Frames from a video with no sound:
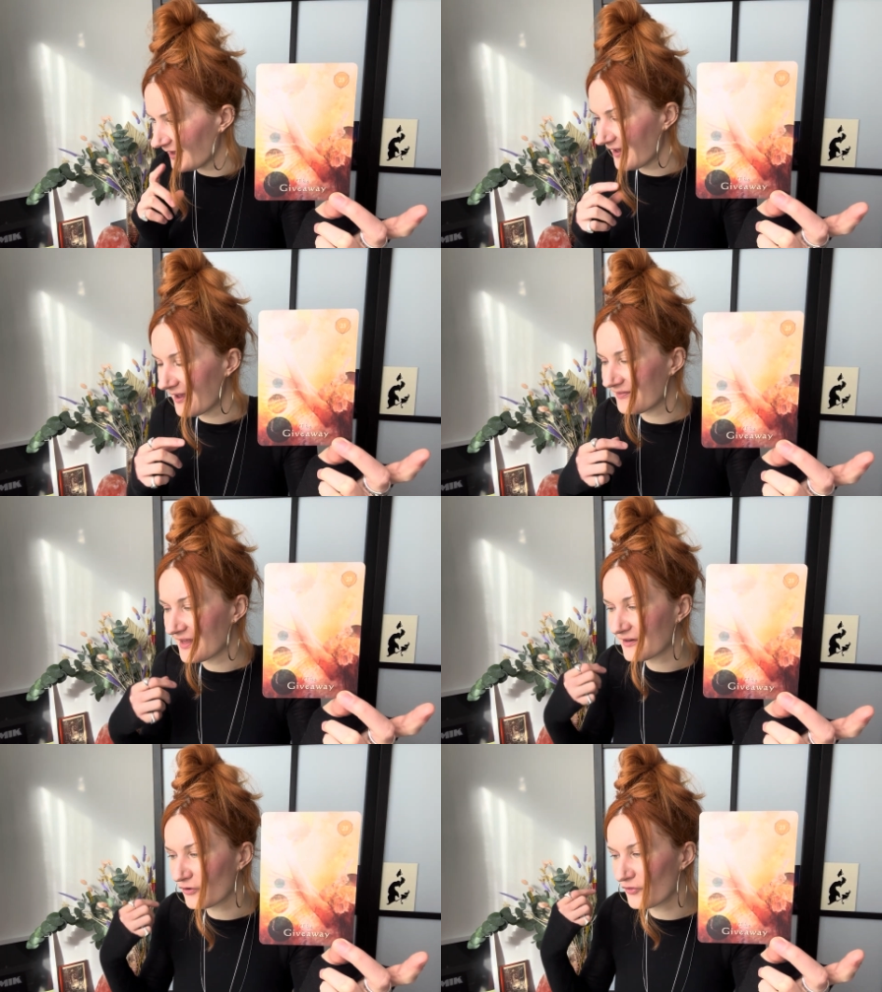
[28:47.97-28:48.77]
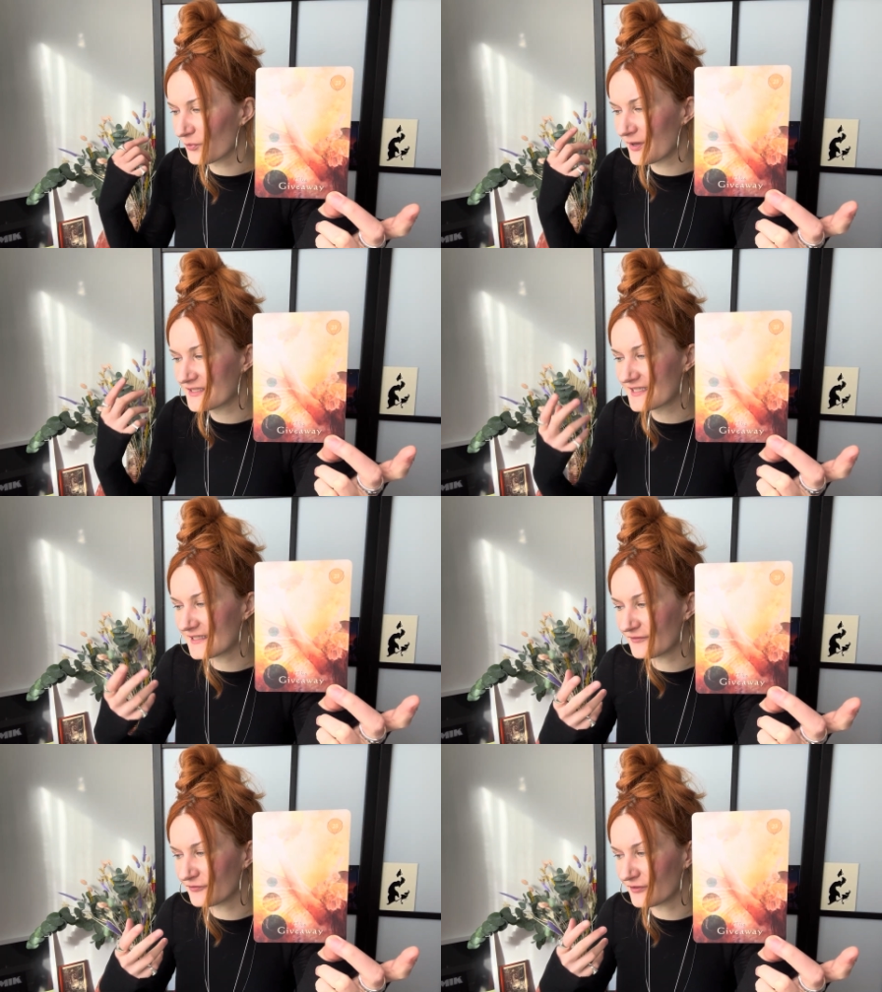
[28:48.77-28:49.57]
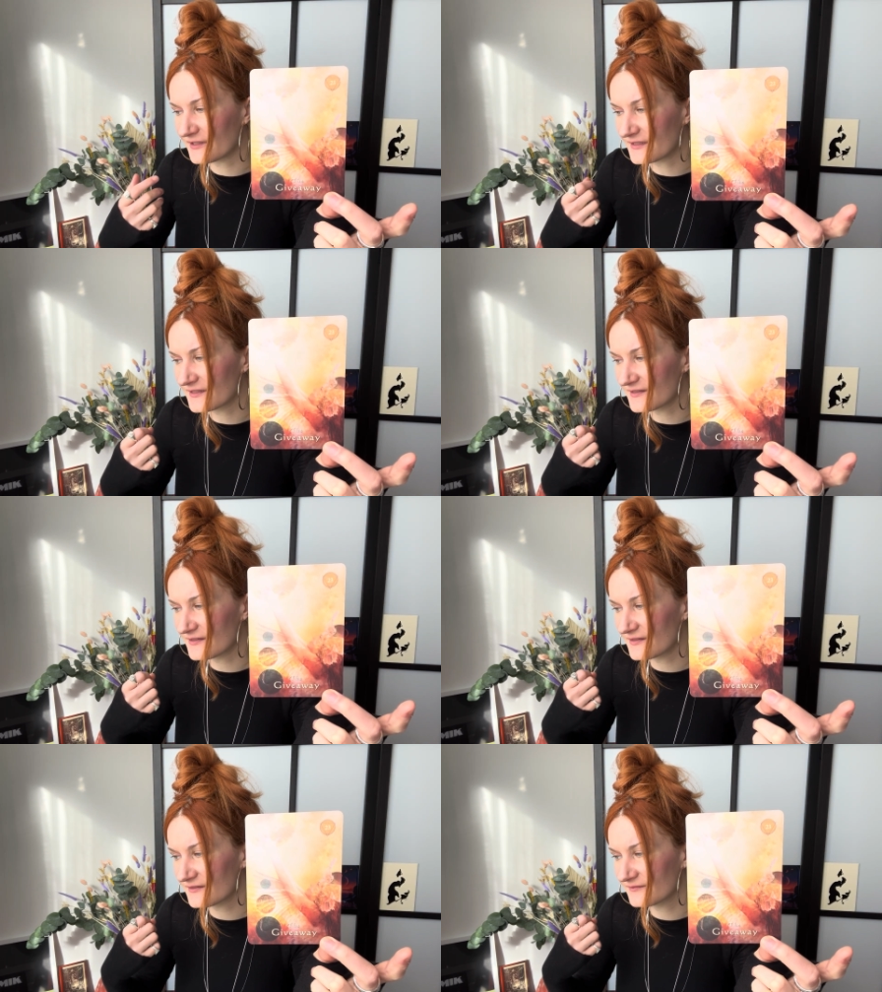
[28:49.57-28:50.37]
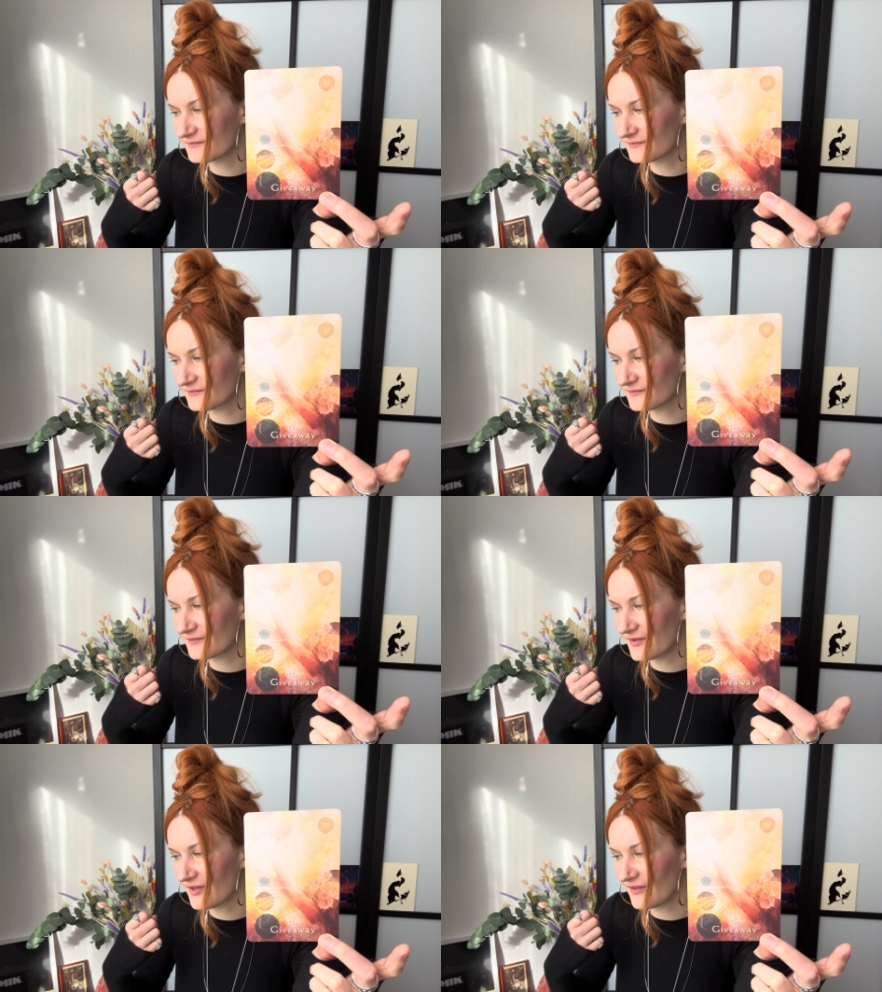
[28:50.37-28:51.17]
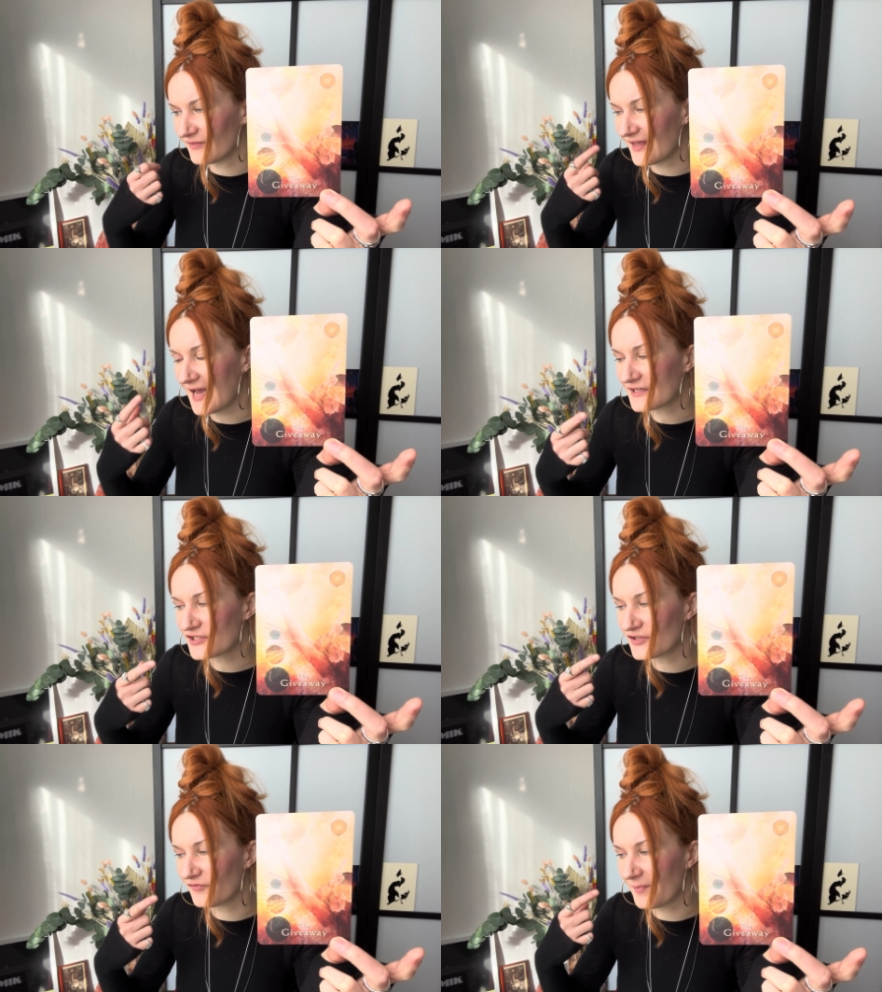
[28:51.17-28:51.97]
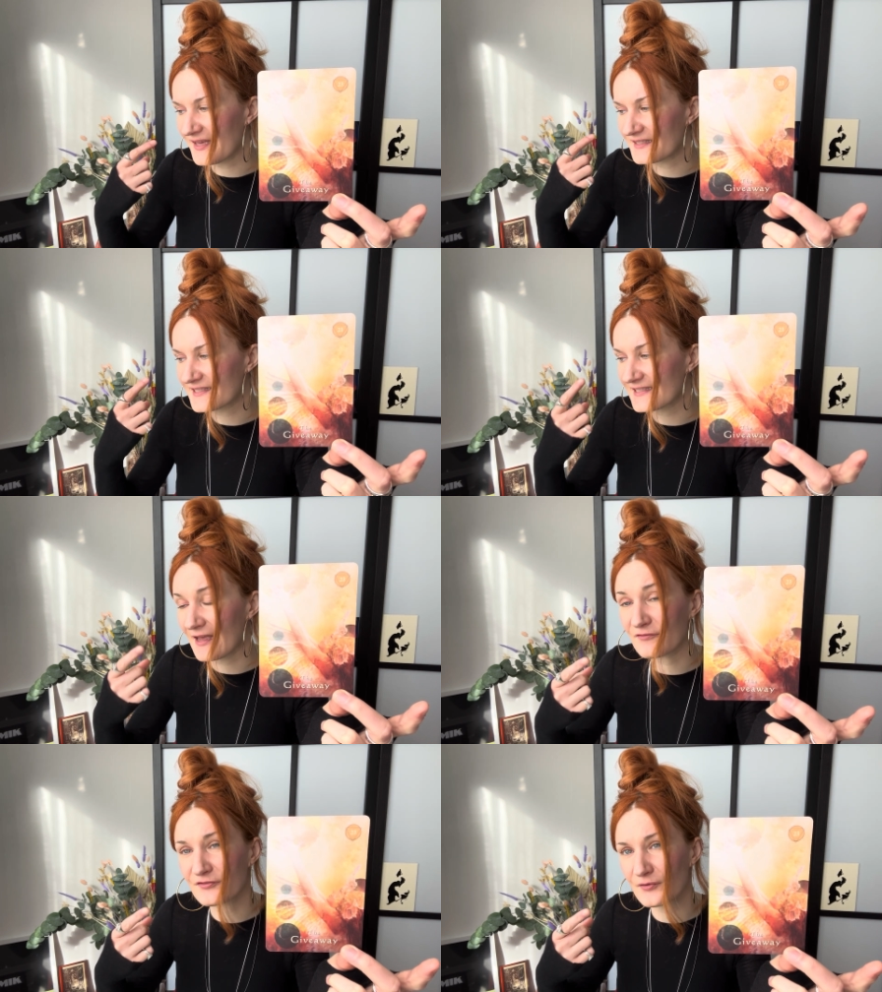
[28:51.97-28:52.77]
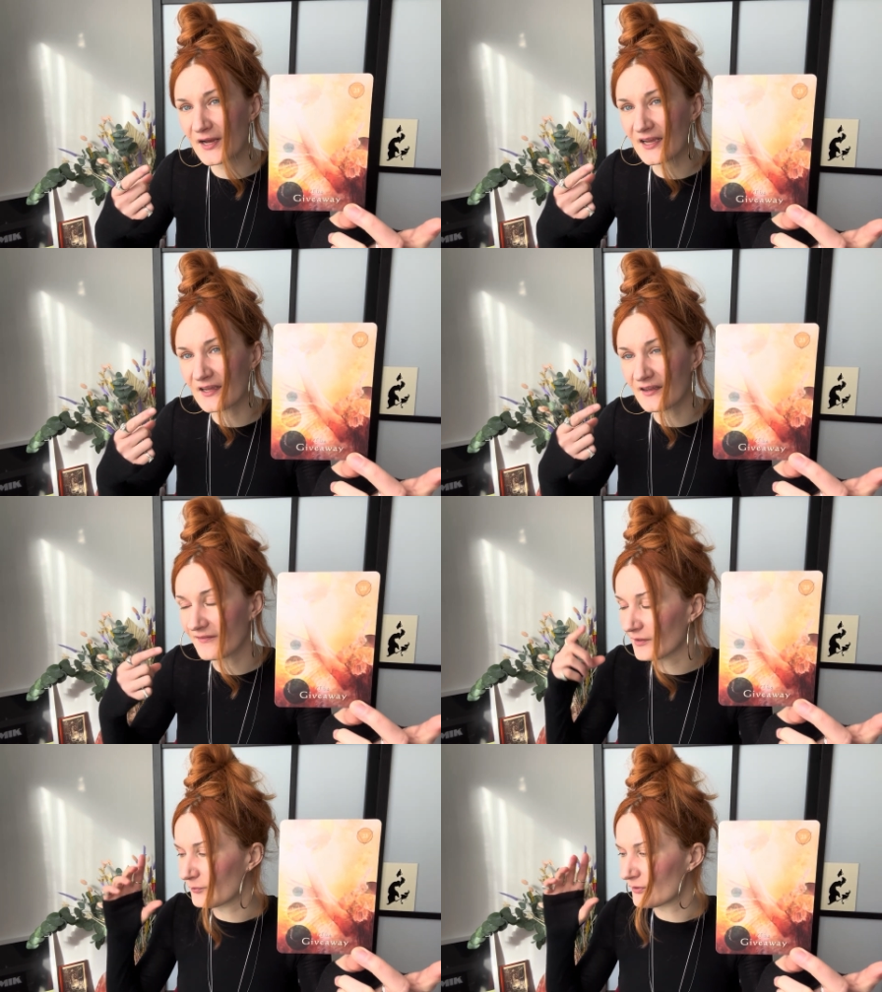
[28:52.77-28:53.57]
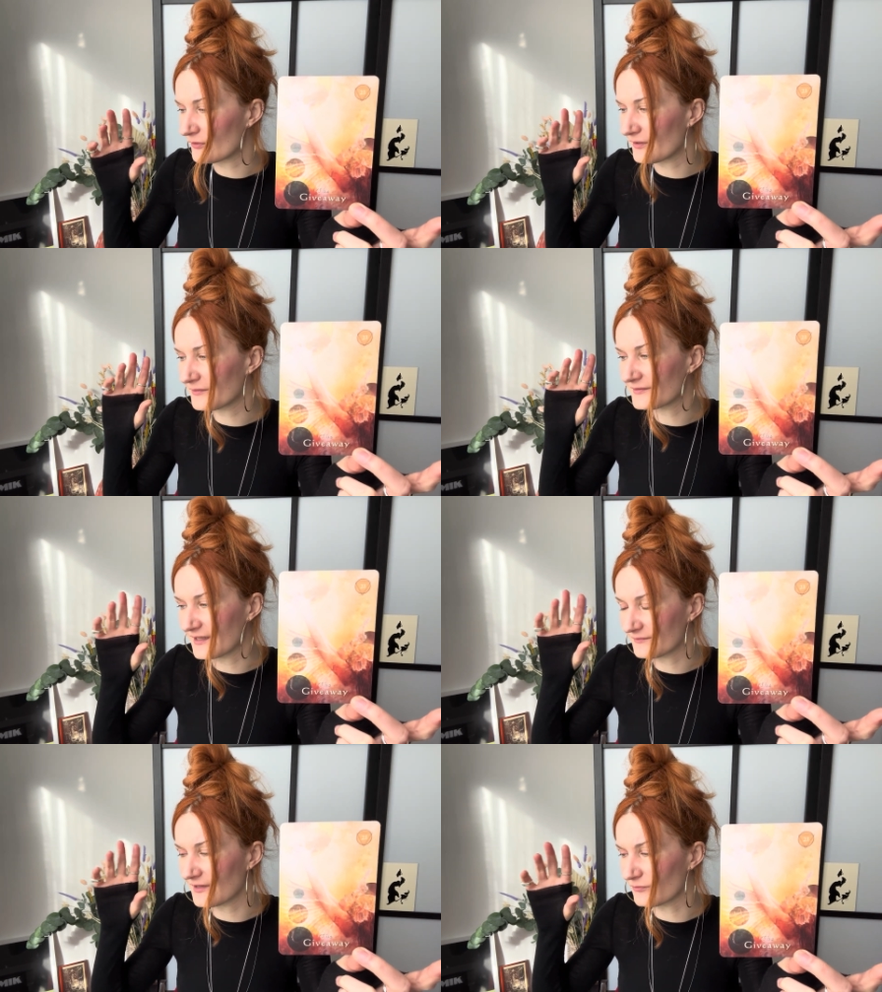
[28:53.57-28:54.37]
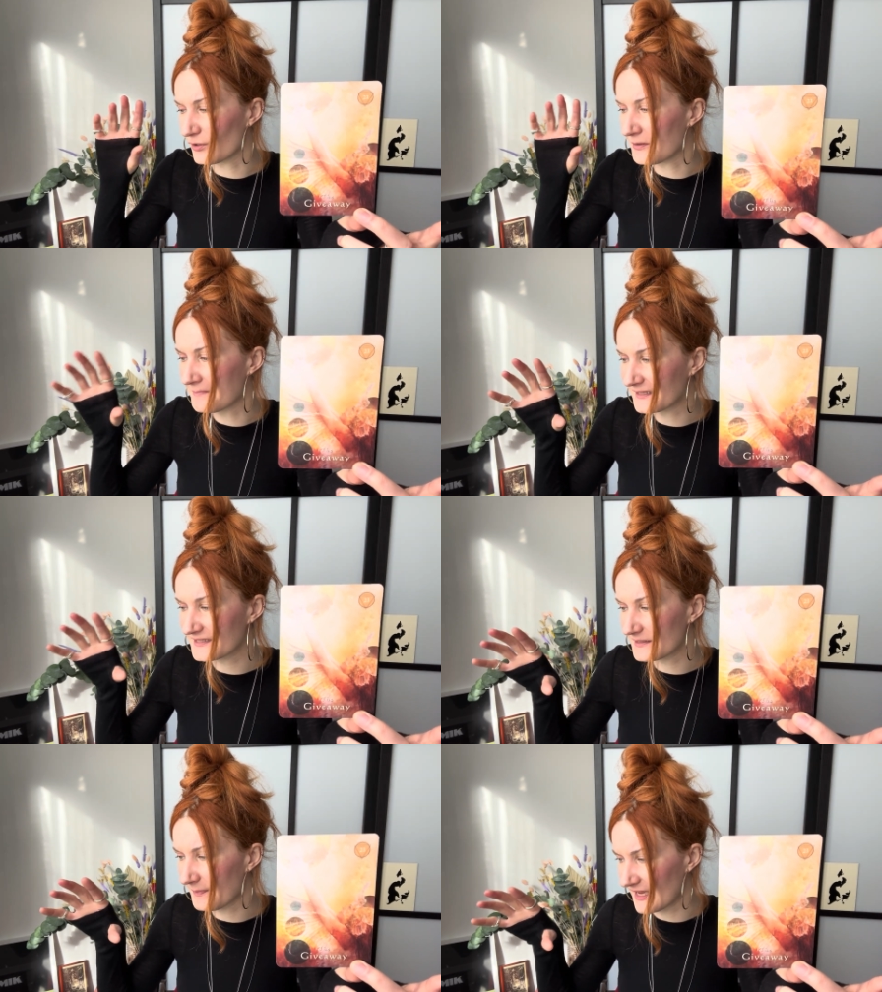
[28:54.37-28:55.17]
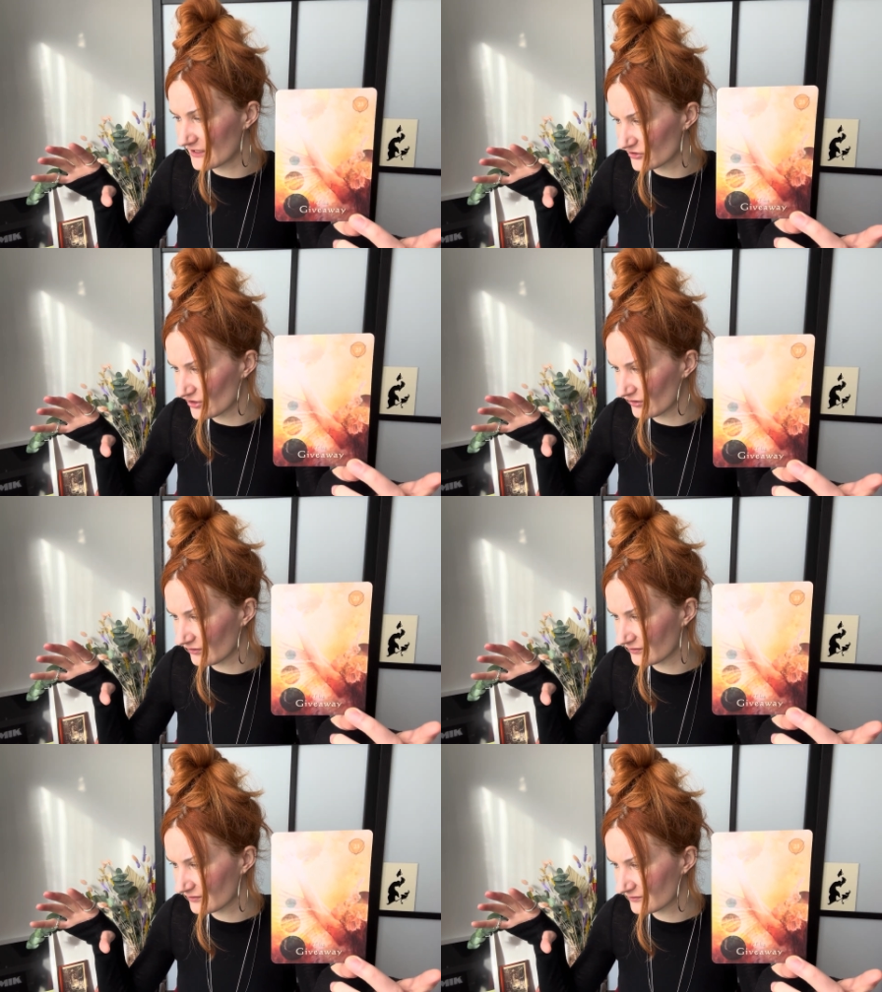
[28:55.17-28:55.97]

And then I got the word deliverance. The action of being set free. And then I wrote emancipation.